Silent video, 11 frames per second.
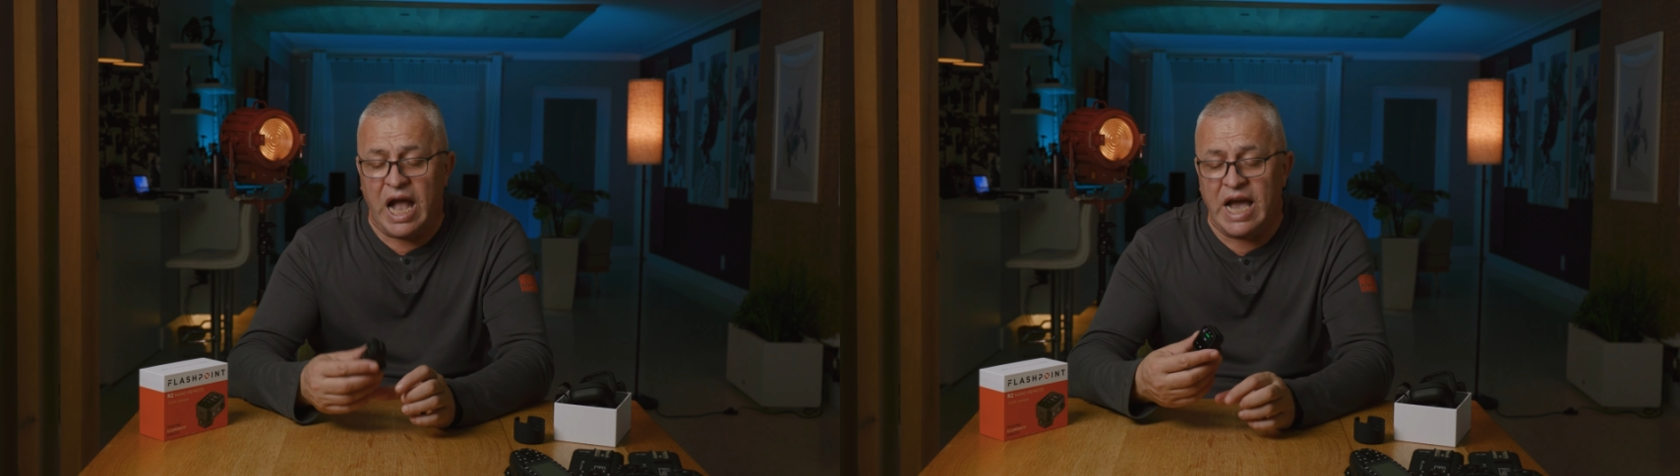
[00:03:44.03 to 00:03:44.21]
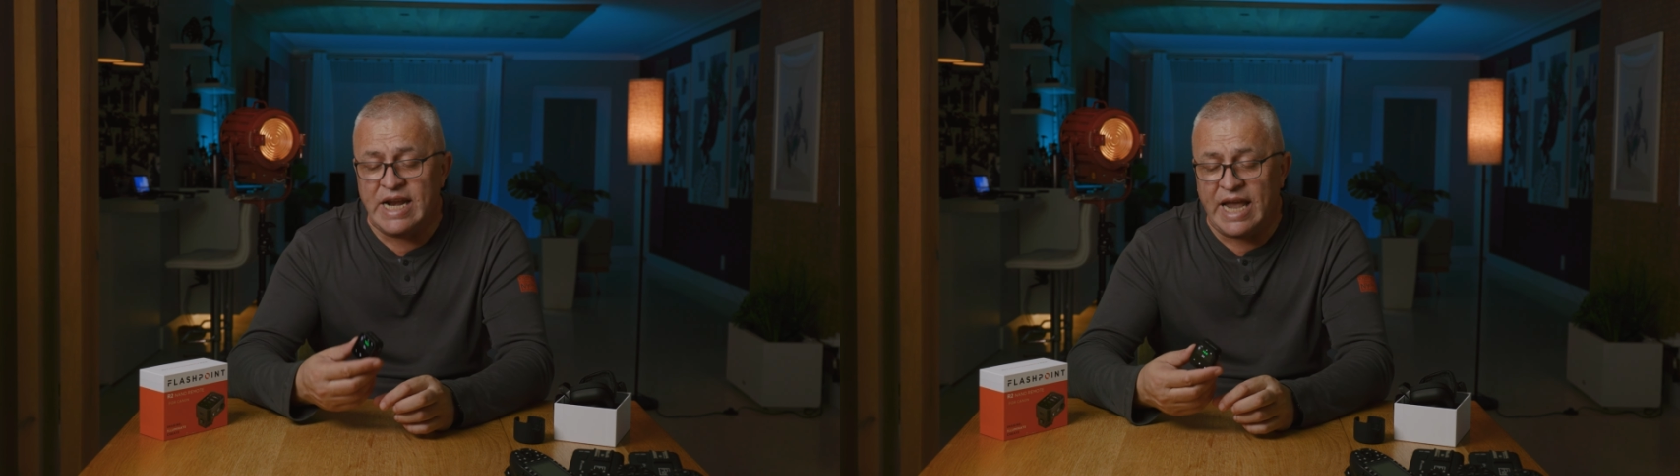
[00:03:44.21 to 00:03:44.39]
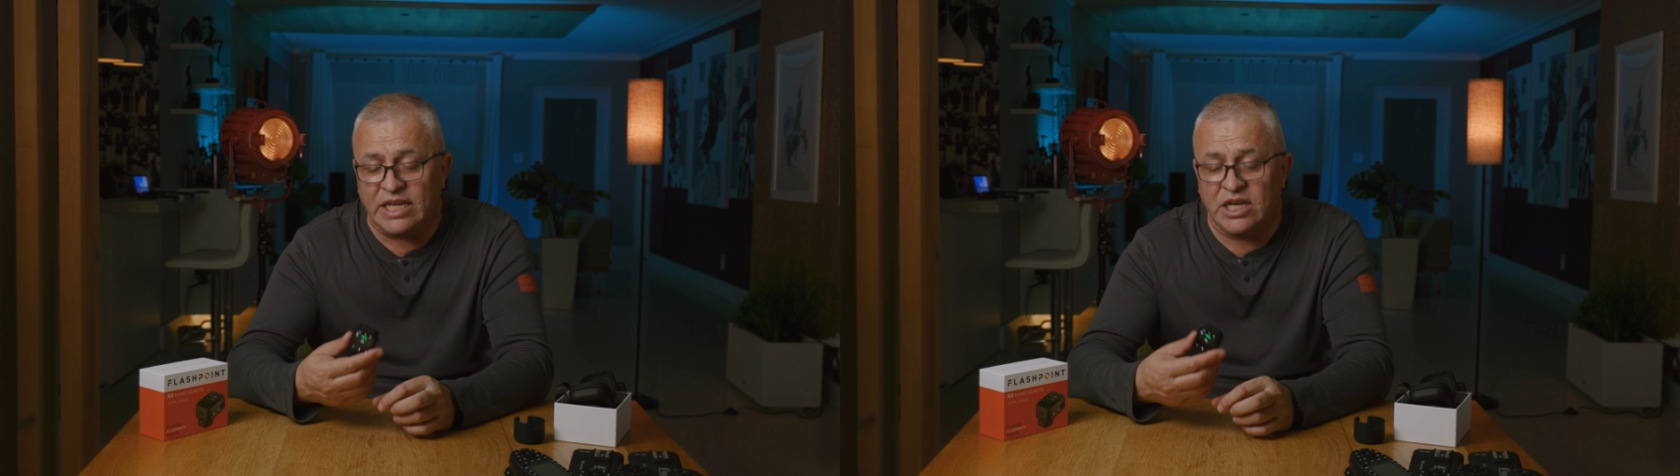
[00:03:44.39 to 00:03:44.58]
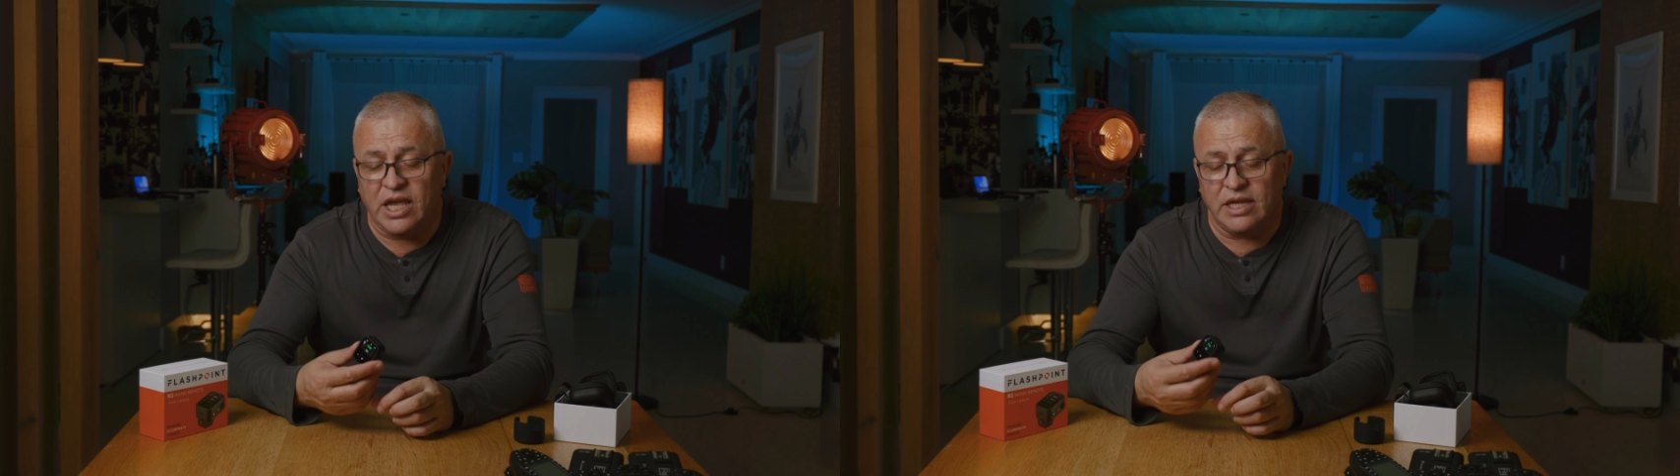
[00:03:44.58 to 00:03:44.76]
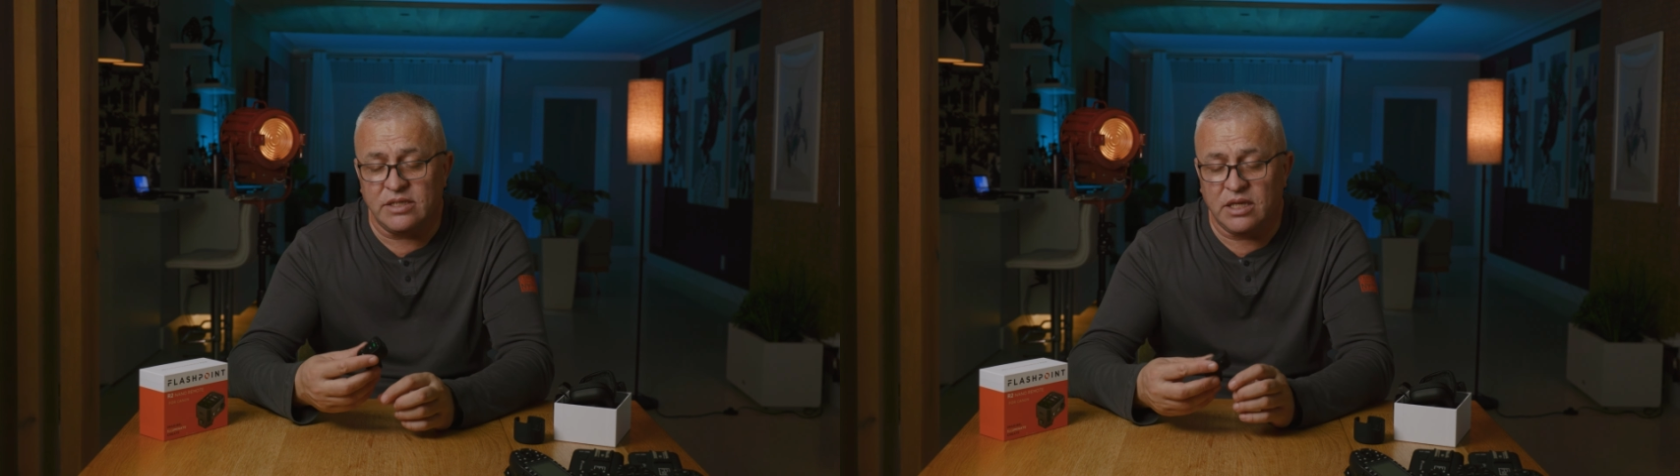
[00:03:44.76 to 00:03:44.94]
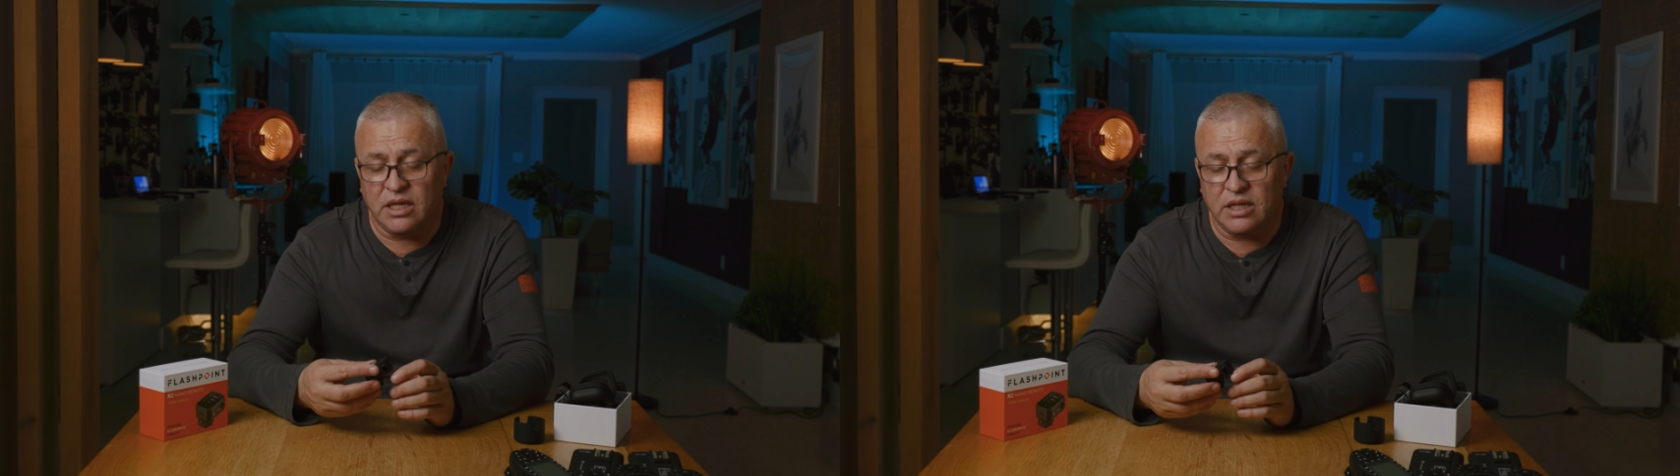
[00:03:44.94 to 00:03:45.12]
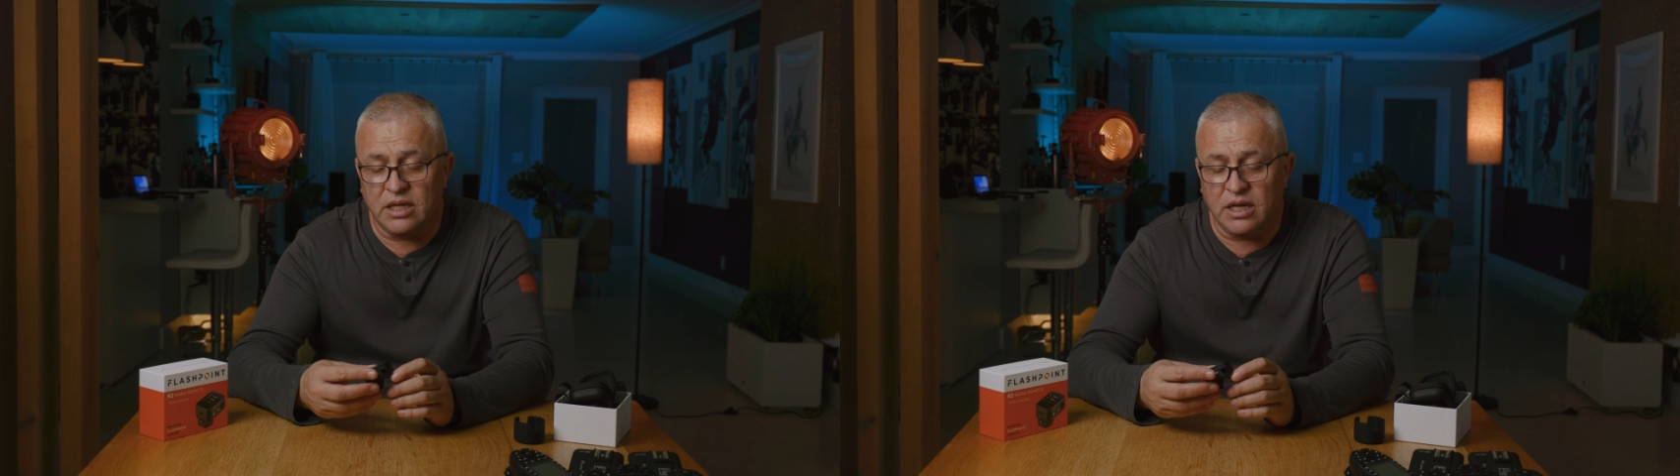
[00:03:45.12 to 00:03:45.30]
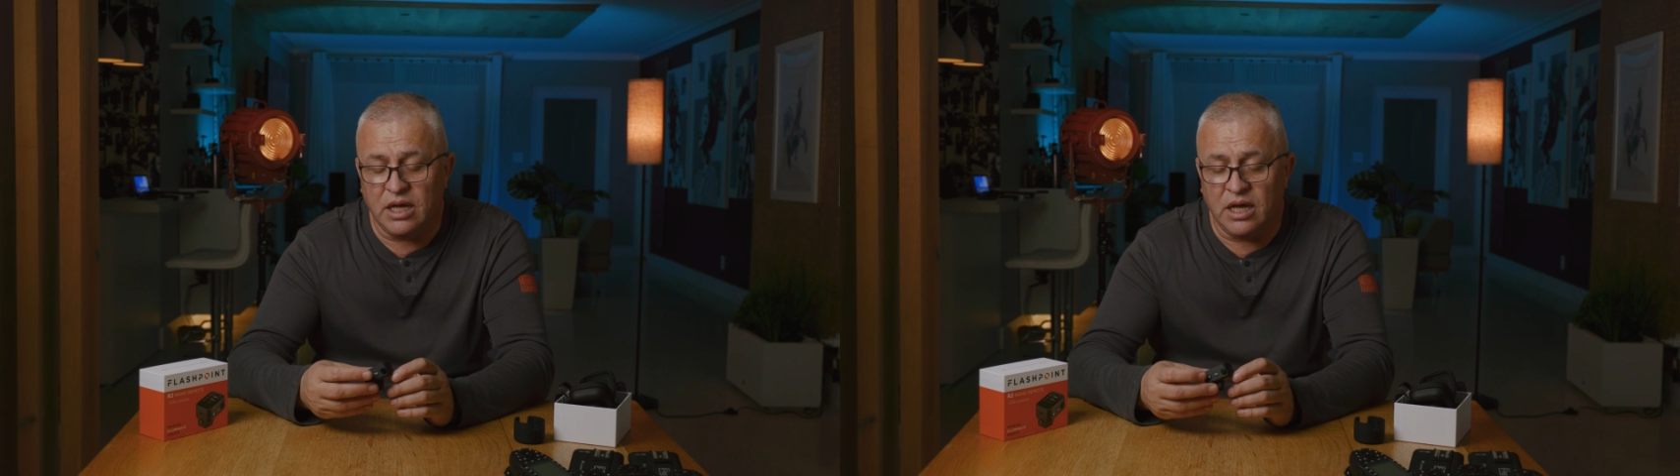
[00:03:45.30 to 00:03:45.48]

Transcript: And I tested